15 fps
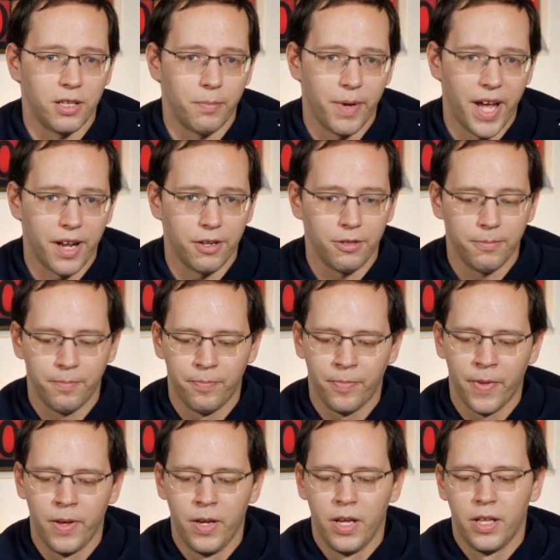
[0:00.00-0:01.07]
in the battle.
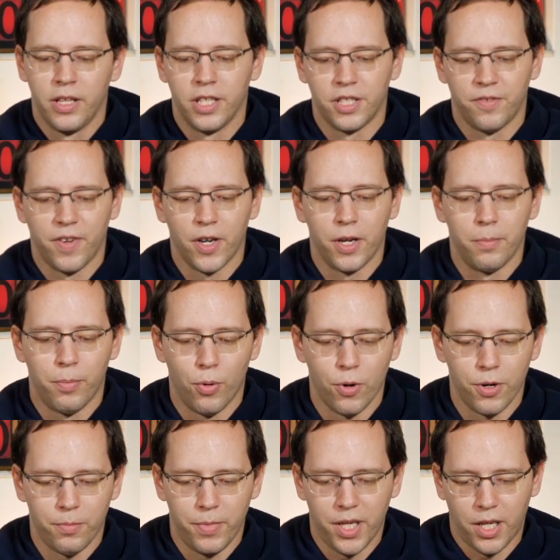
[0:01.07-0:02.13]
This is very
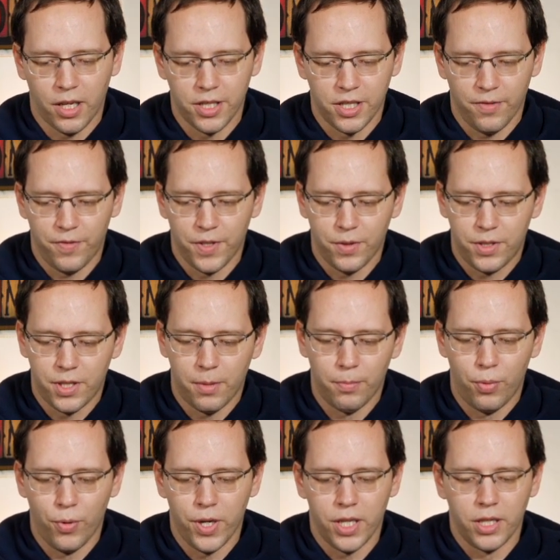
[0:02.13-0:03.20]
important because if at
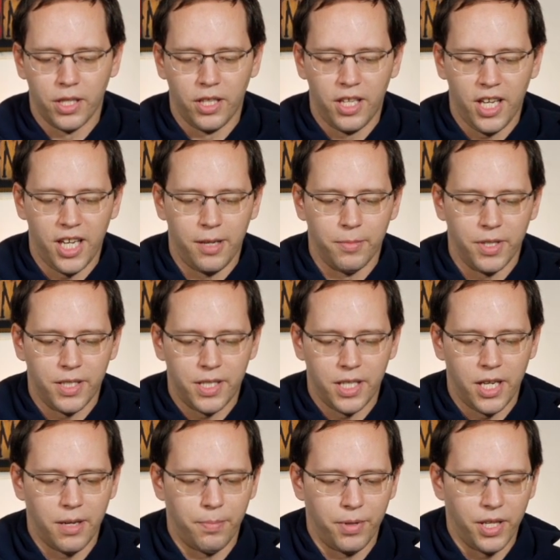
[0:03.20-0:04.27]
some point in the game, let's
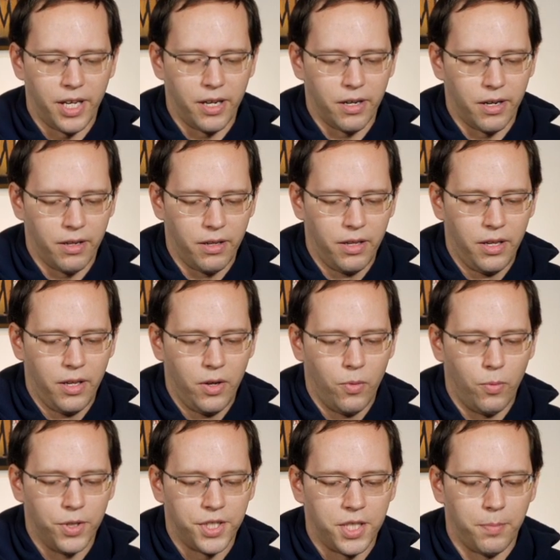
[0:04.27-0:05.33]
say a player
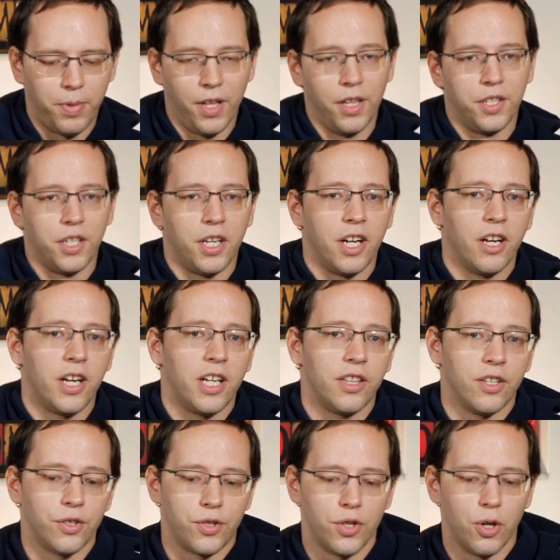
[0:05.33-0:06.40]
wants to pillage an area
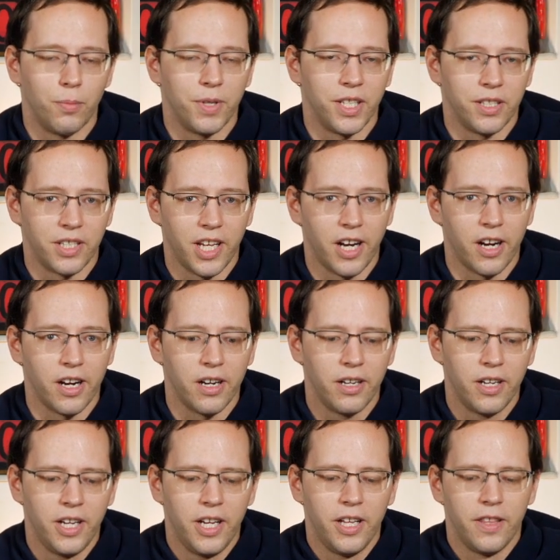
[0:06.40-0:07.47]
and there's nobody there,
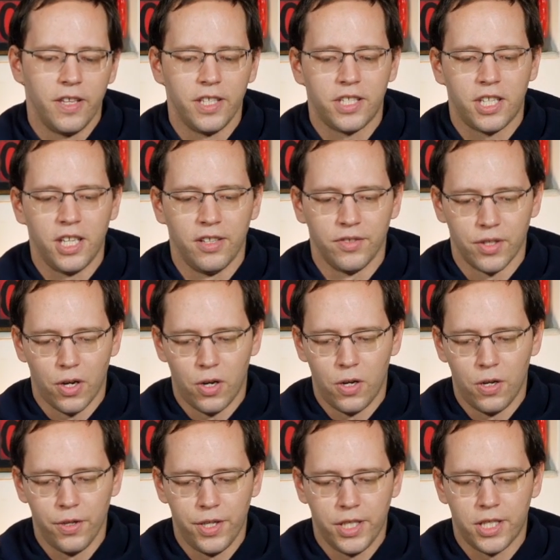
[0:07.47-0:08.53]
this gives
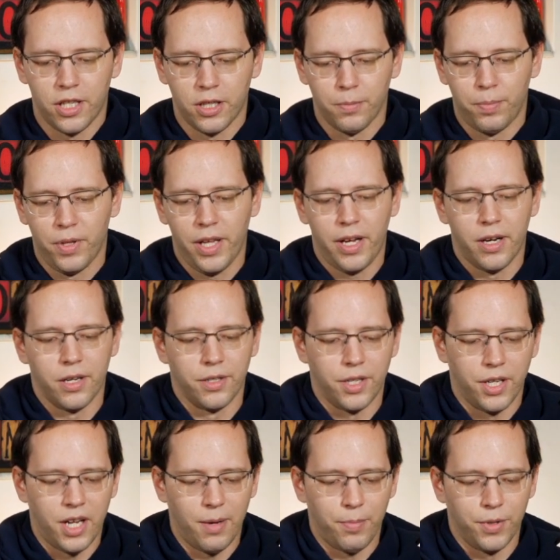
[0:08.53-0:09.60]
all these other players
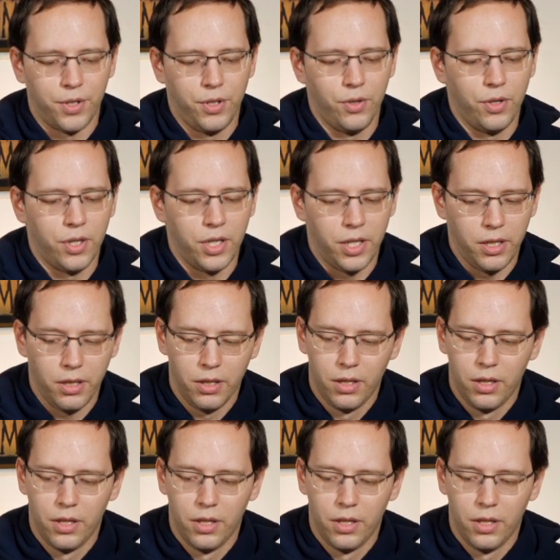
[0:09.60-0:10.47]
an opportunity